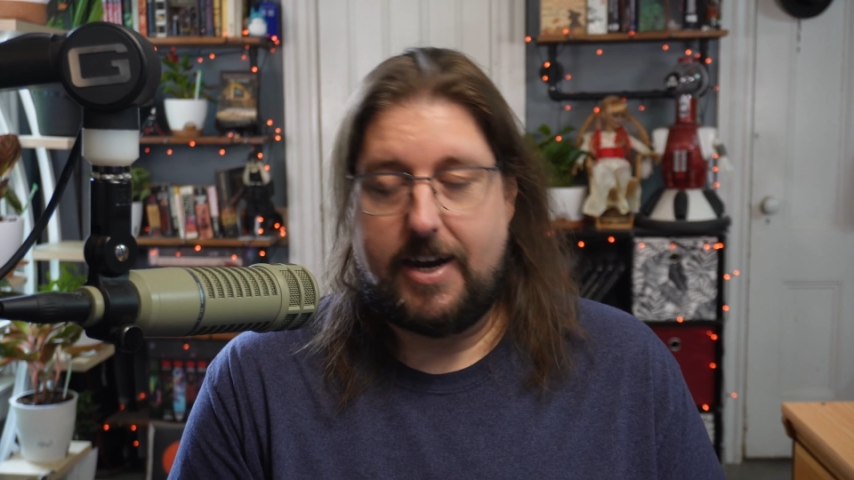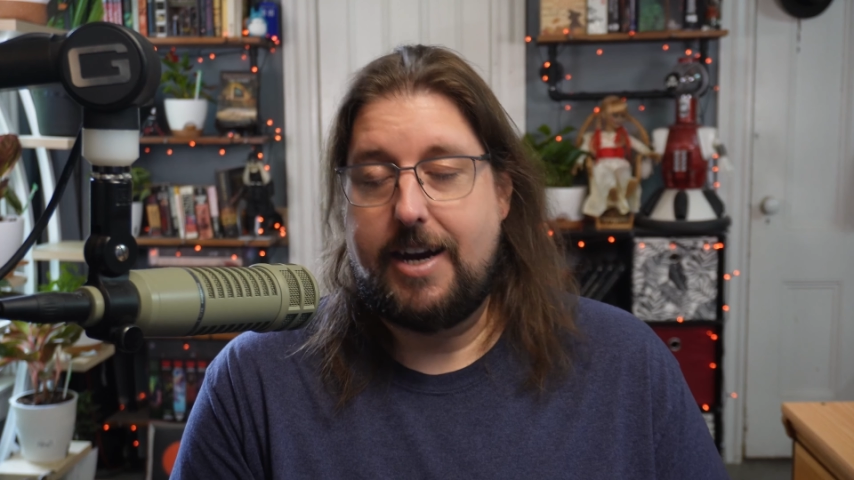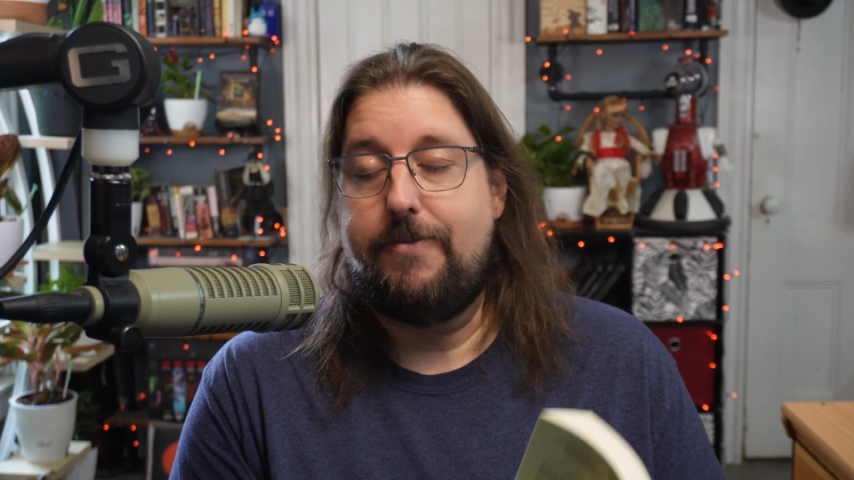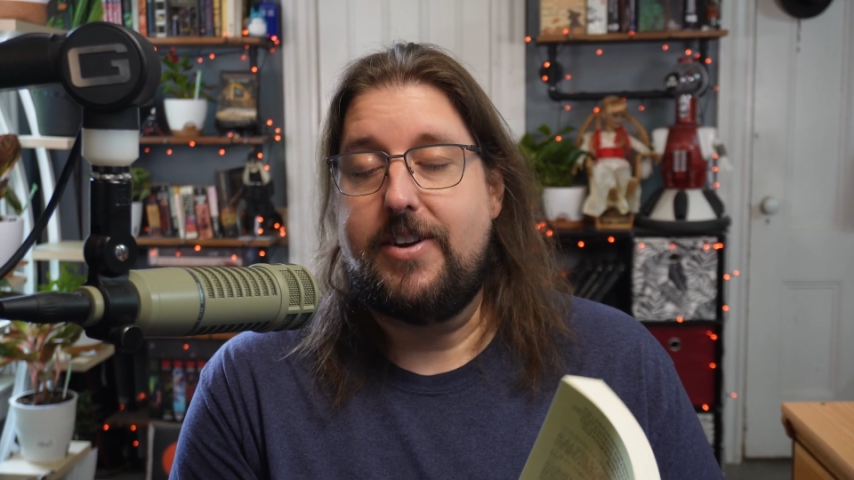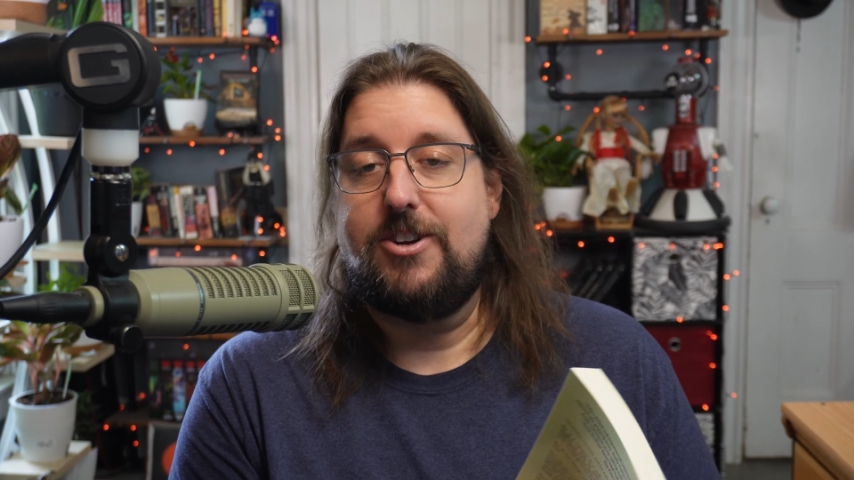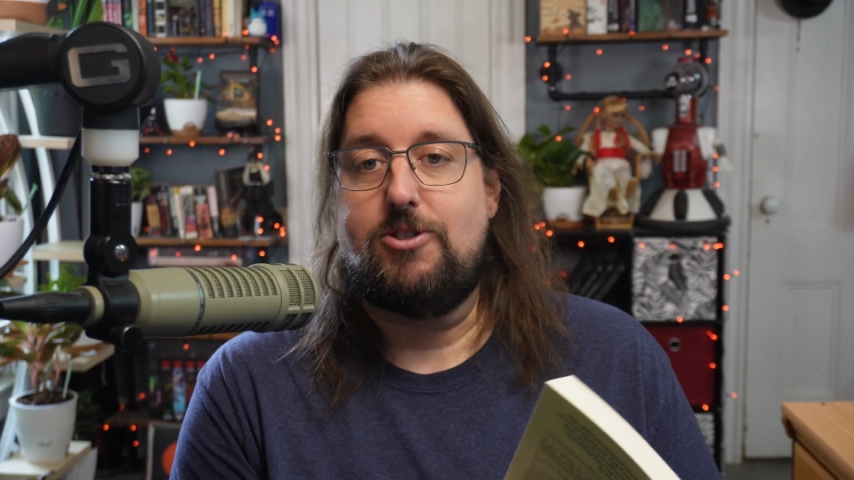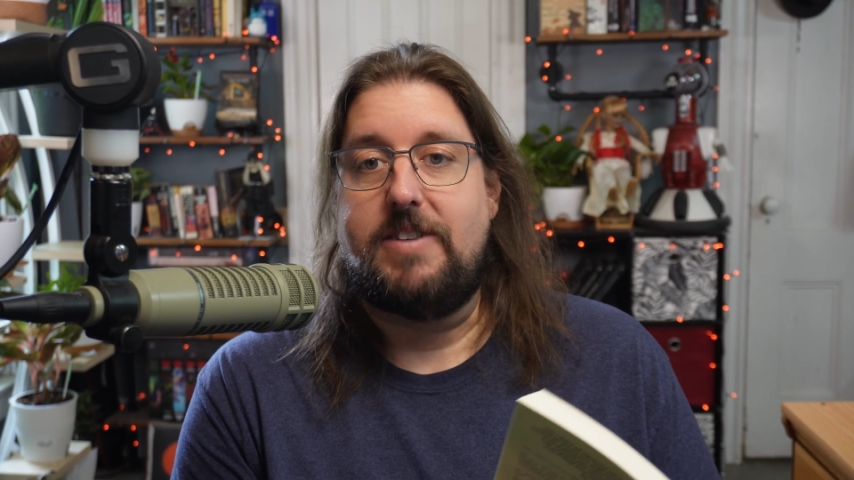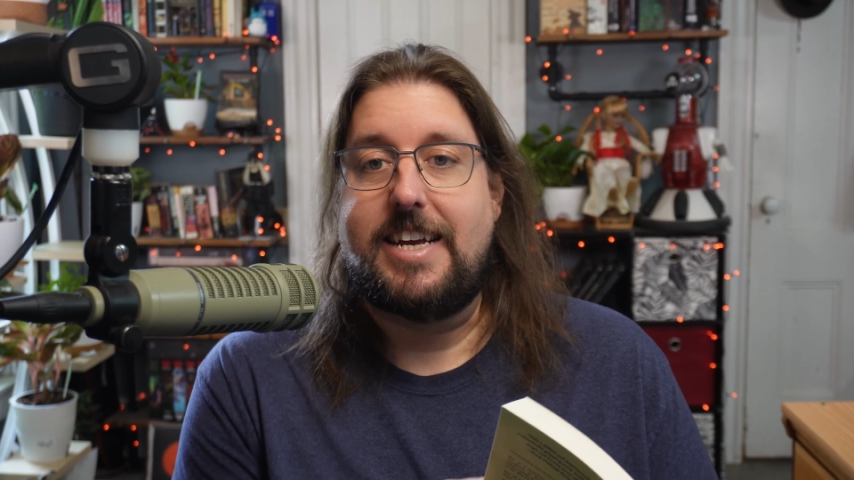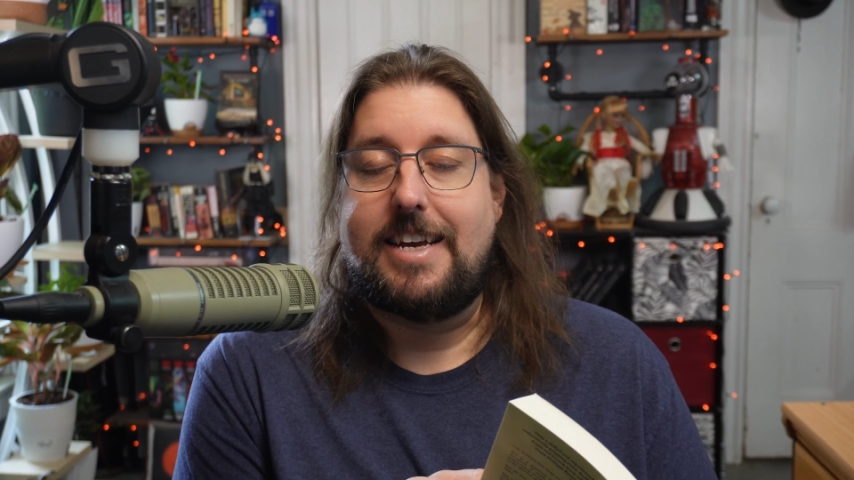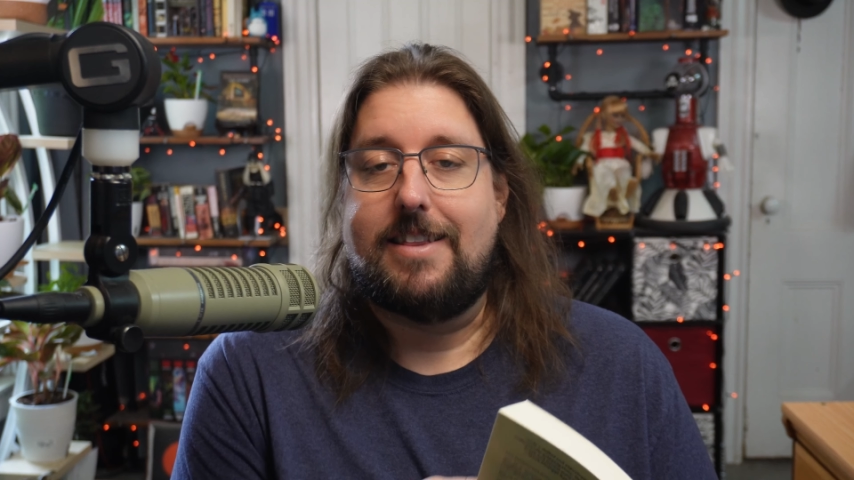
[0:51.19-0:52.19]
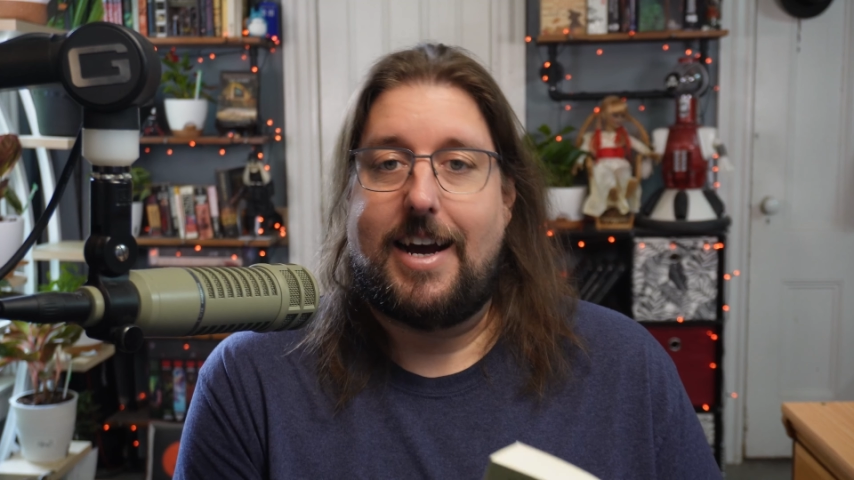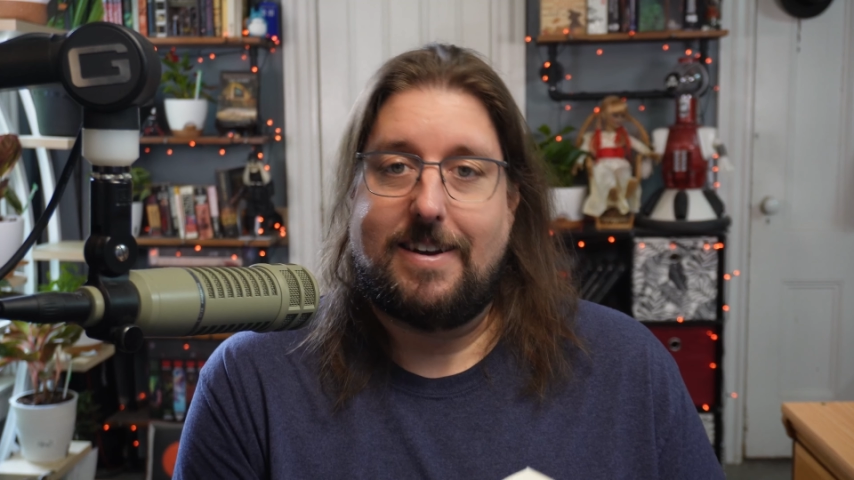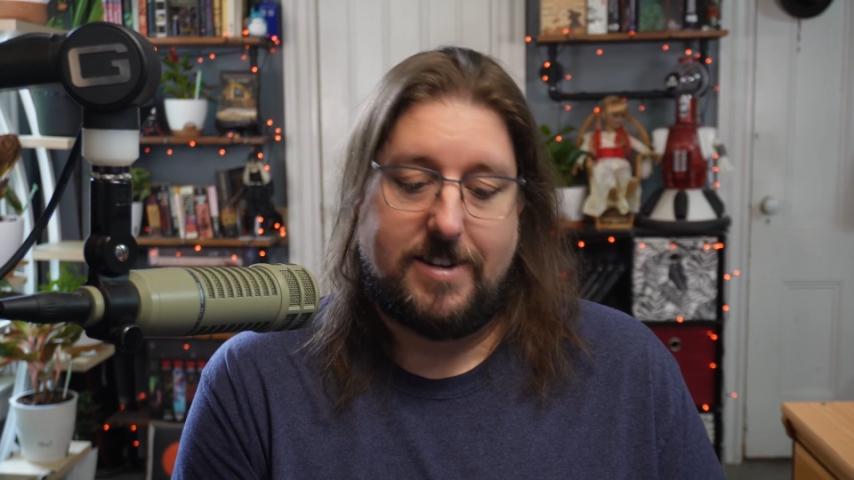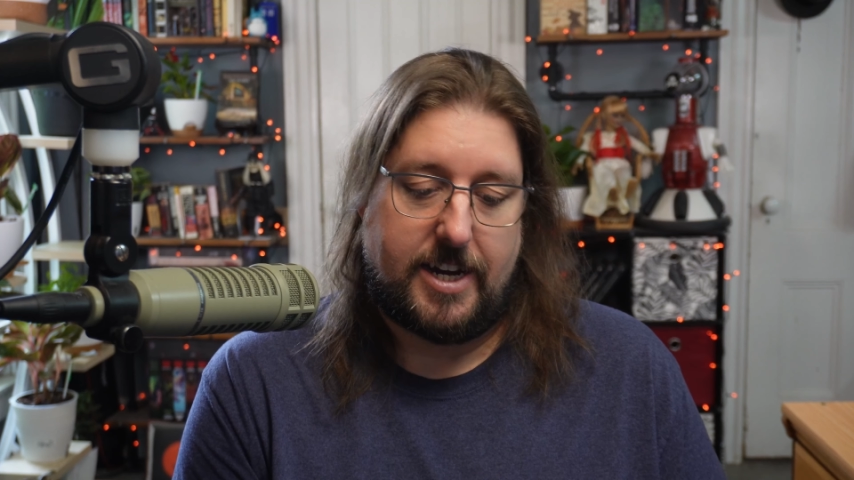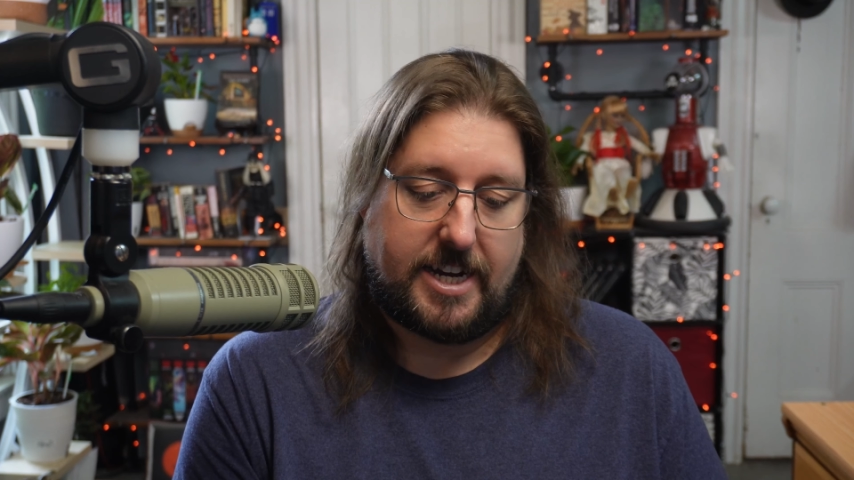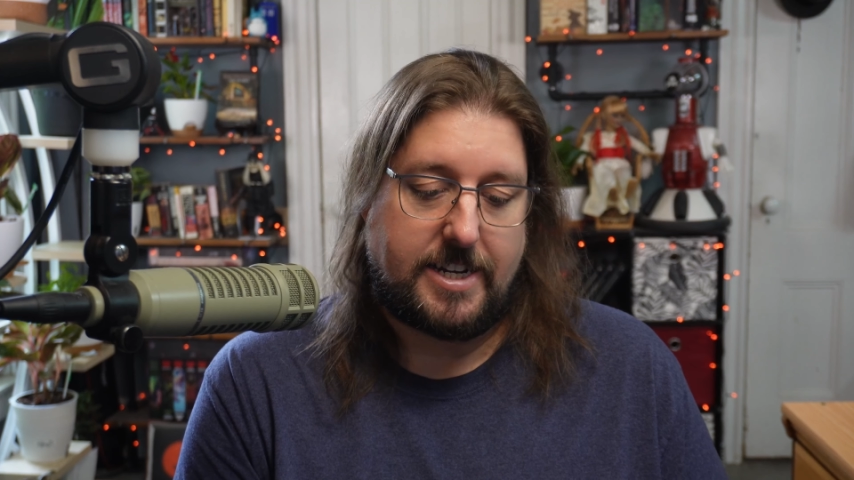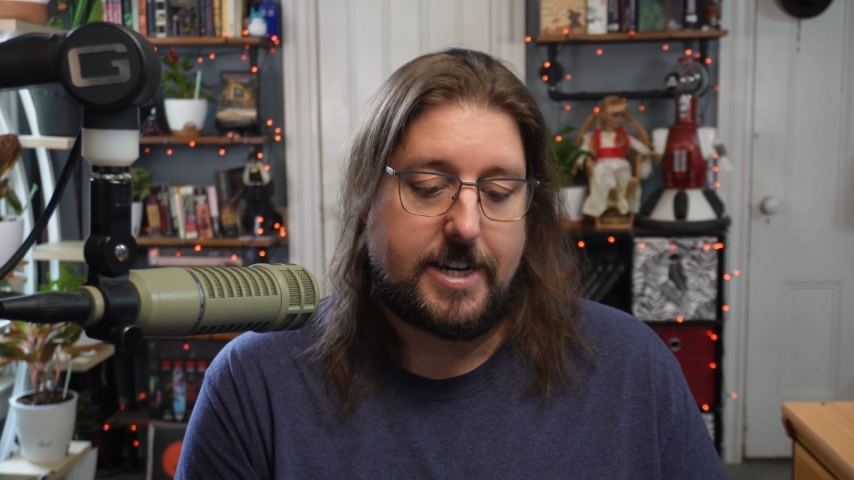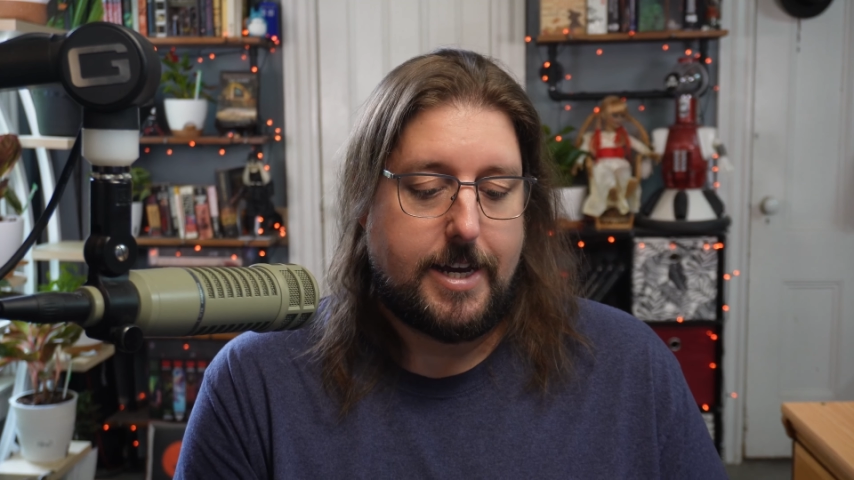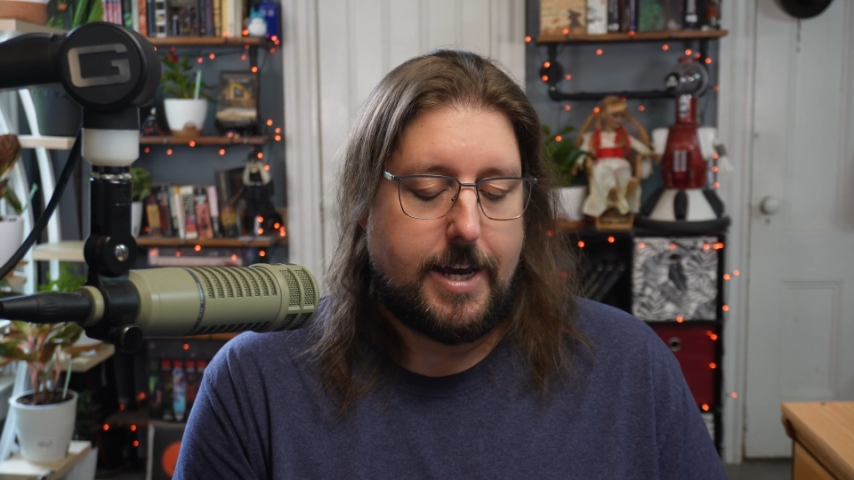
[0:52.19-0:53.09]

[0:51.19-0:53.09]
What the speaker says: I finished reading it last night,